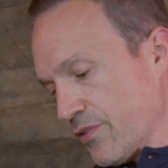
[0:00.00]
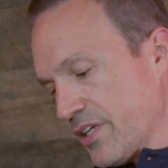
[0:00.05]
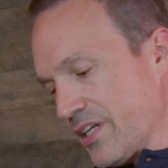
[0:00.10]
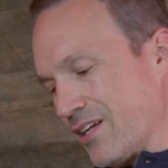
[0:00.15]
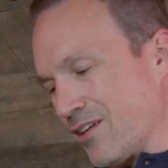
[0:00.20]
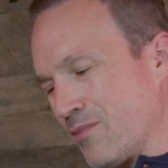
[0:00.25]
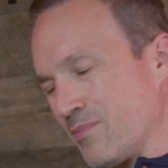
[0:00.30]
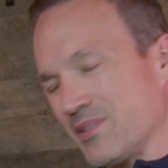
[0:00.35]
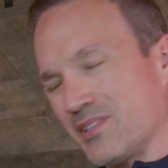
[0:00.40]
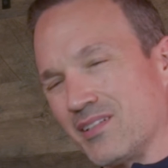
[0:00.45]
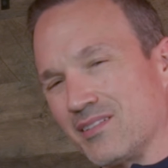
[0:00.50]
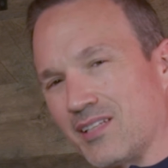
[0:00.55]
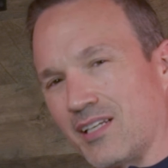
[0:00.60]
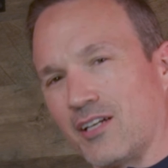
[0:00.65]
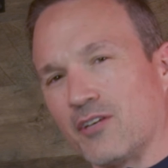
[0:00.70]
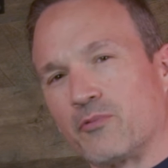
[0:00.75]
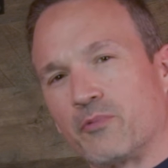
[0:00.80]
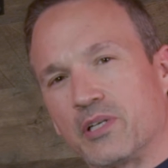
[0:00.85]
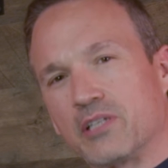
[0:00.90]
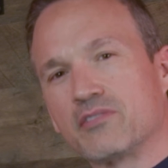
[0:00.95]
It almost looks like
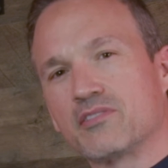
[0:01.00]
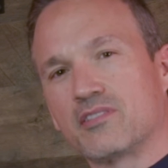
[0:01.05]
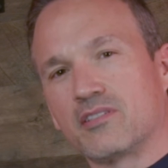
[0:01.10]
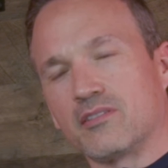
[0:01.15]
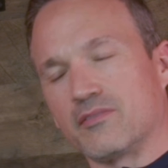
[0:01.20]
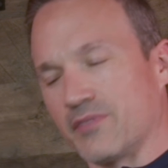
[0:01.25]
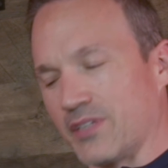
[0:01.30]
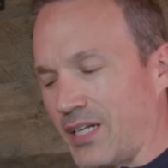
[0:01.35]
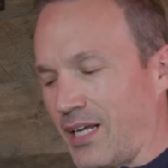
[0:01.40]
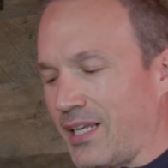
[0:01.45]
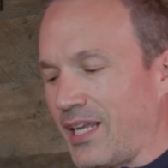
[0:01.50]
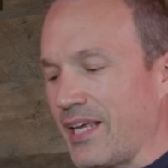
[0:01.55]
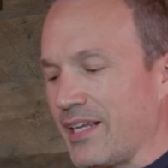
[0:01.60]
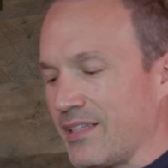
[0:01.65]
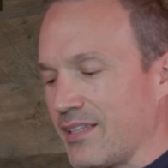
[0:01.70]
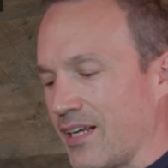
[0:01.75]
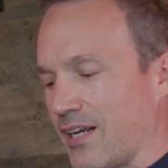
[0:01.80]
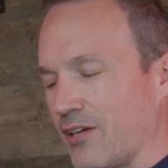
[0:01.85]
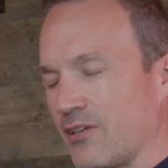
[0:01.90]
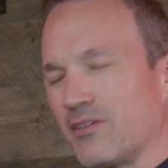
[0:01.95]
a real silver. I like
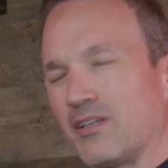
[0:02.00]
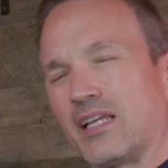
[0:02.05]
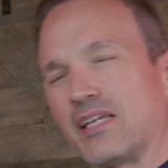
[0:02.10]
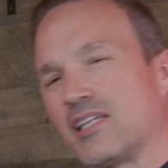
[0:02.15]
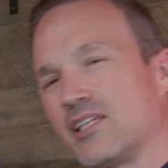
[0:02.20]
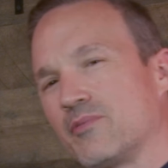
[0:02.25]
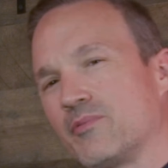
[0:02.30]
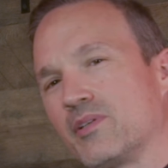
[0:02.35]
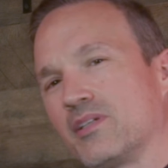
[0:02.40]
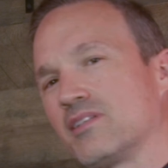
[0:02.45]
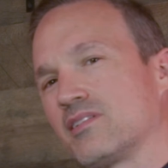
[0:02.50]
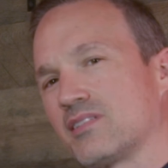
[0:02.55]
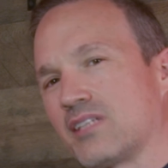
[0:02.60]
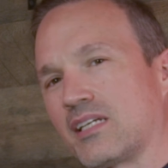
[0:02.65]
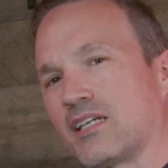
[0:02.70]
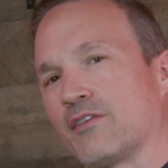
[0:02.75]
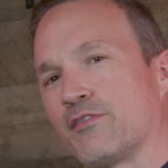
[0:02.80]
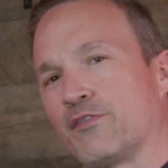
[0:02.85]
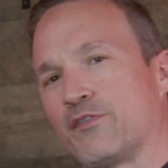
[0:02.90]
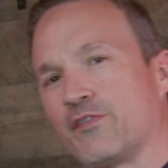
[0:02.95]
that. I don't like it when it looks
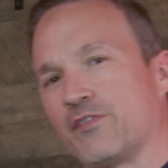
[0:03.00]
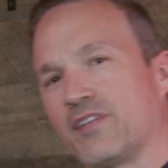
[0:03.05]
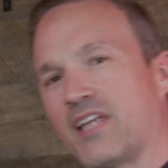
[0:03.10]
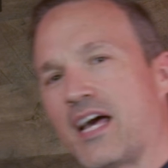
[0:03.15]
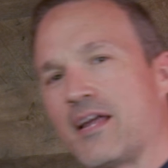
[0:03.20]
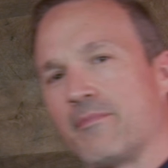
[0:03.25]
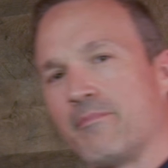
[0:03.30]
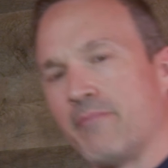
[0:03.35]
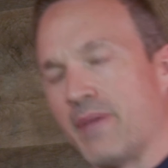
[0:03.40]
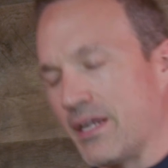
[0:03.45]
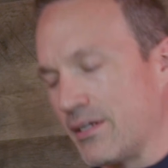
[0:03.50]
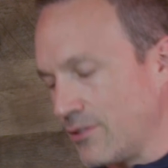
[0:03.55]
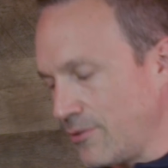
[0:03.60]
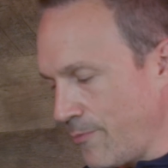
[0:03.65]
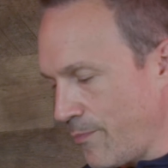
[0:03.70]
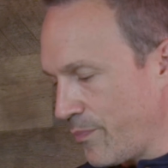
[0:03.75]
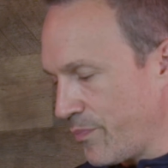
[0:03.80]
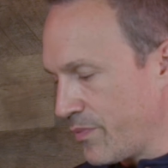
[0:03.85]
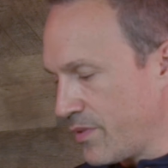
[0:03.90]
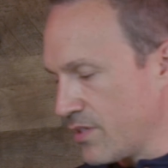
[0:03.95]
like a flat metal.